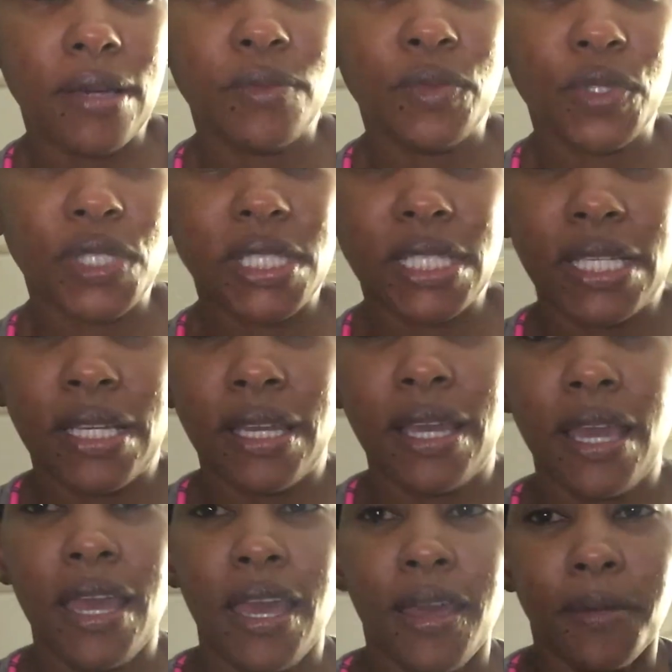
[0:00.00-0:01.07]
We'll see,
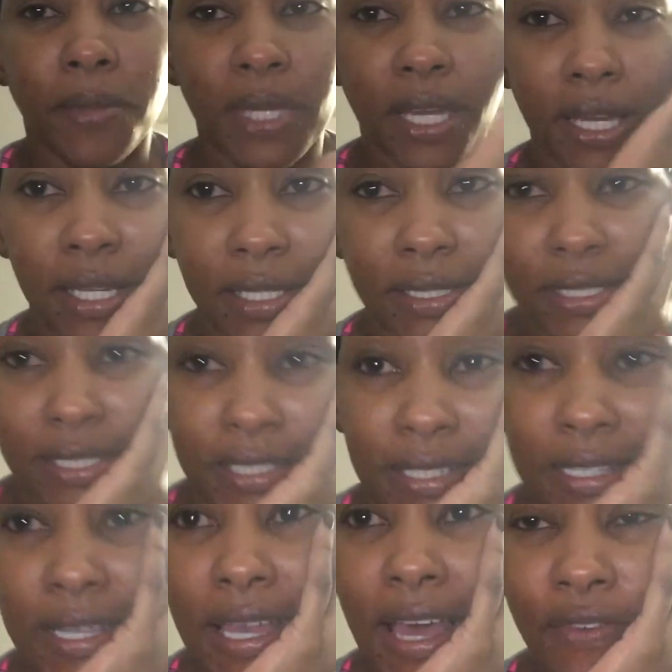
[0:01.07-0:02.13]
because
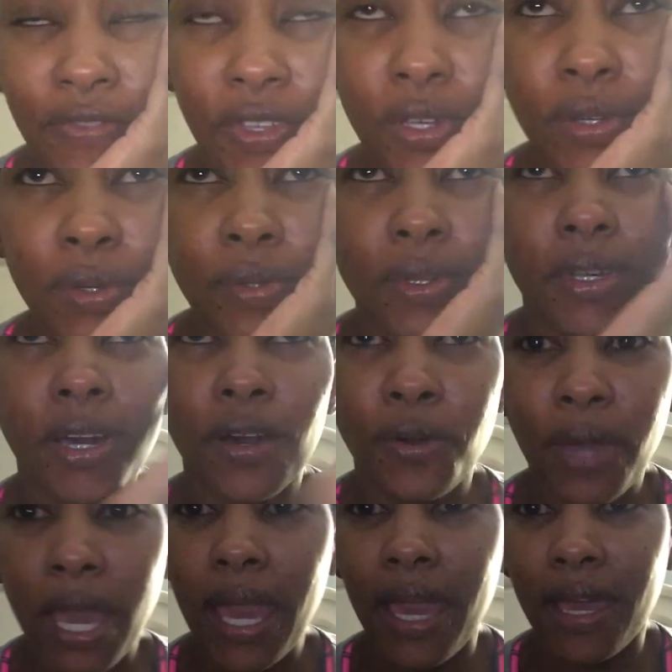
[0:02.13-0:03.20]
I feel
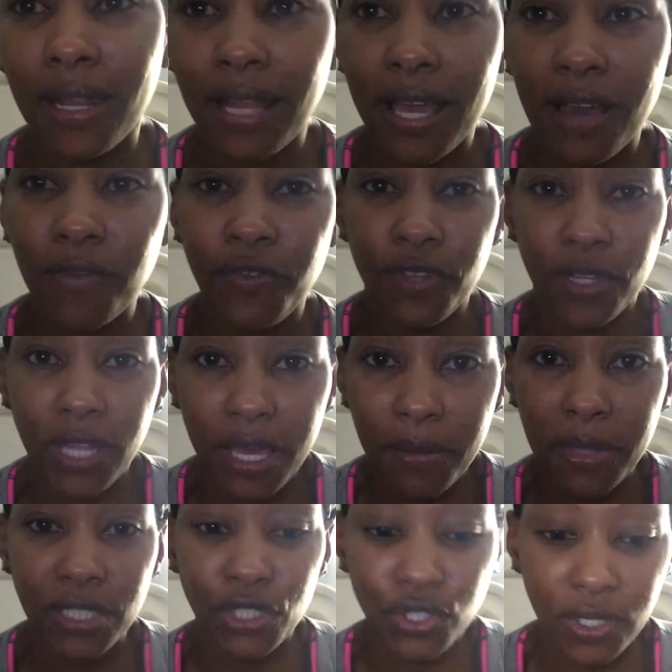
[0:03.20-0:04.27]
okay. Like, I feel like
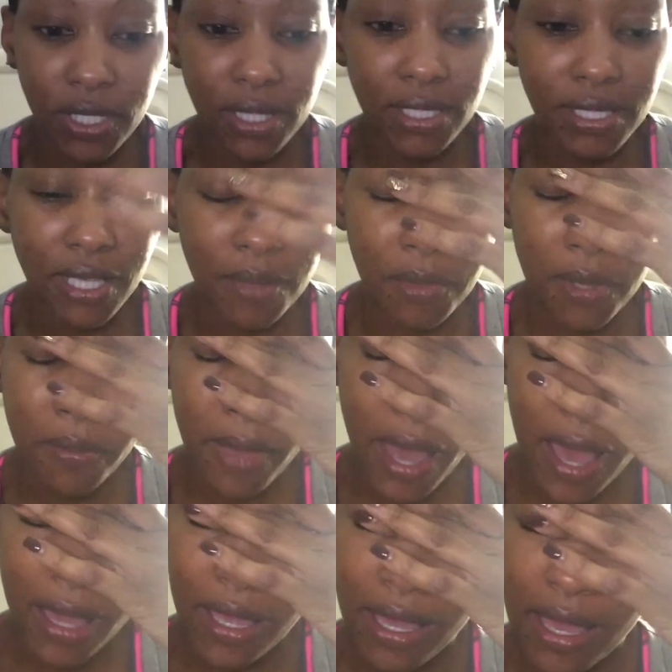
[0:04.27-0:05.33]
my strength is coming
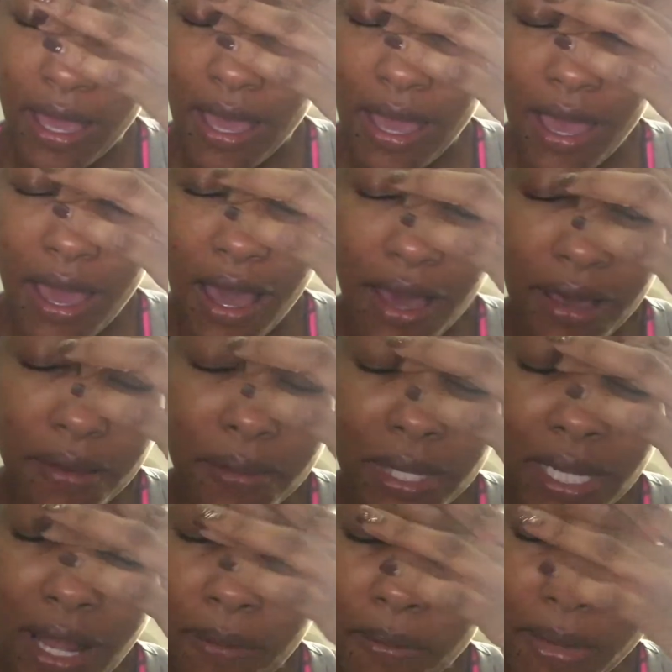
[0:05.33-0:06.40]
back.
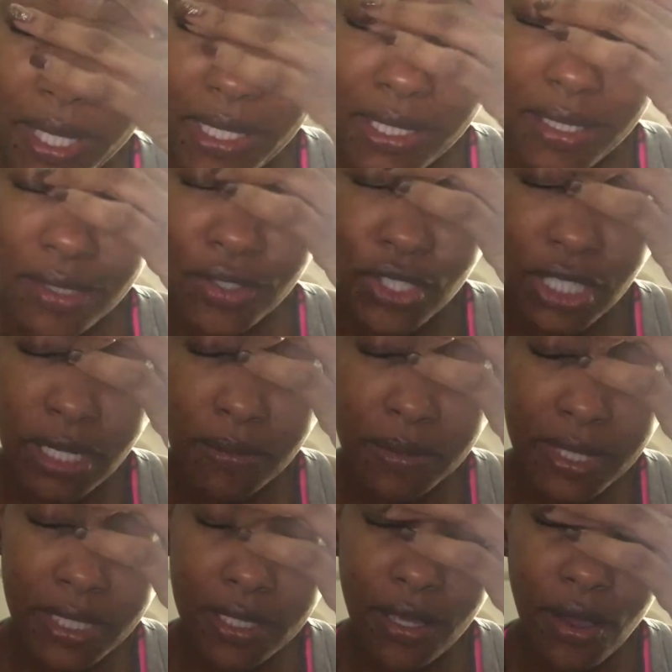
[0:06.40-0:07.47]
And I miss the gym
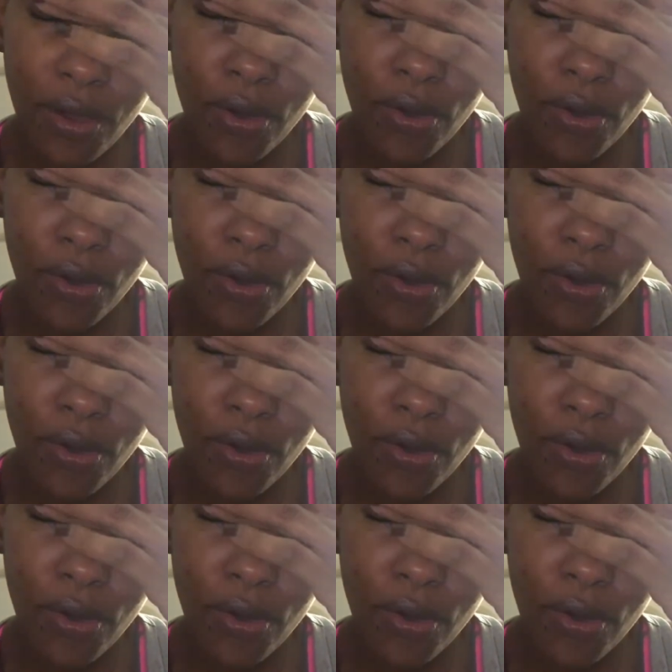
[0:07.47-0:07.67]
so